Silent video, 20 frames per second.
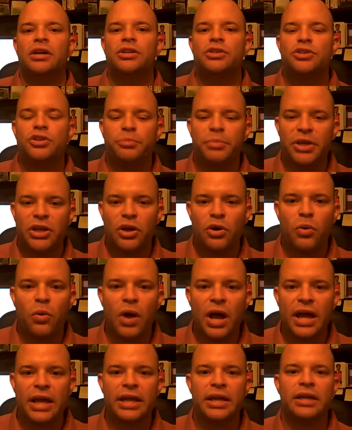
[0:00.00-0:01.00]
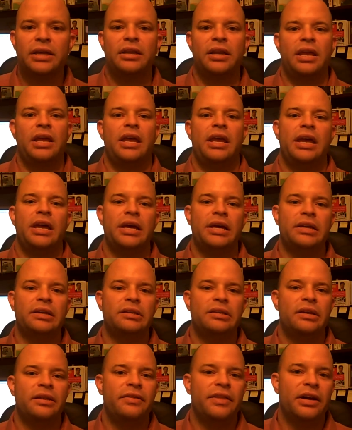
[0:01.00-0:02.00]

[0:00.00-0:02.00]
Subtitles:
to be quiet and